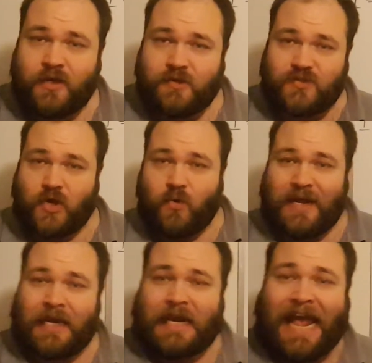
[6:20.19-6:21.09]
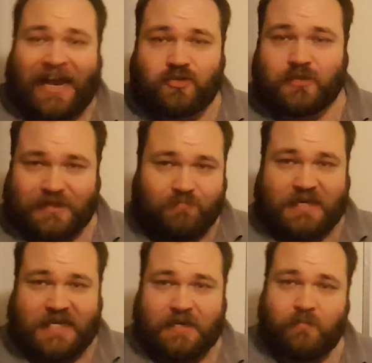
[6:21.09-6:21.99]
So it can actually
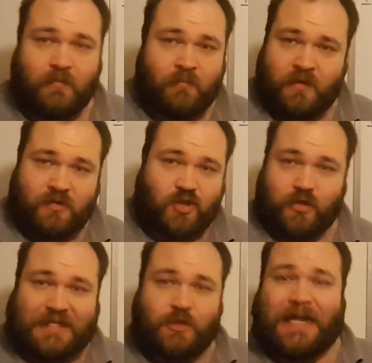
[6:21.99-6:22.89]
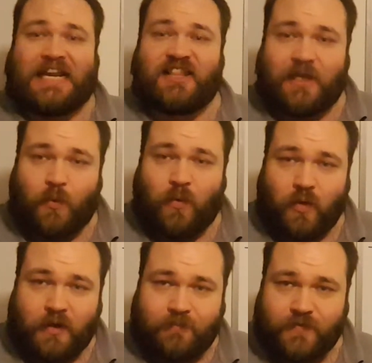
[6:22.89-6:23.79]
be turned into anything we
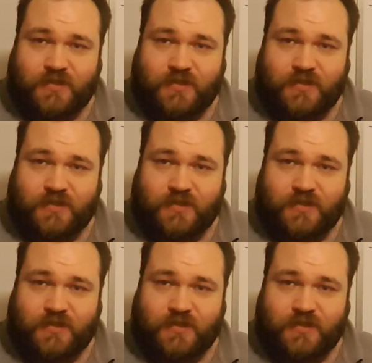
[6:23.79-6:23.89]
want.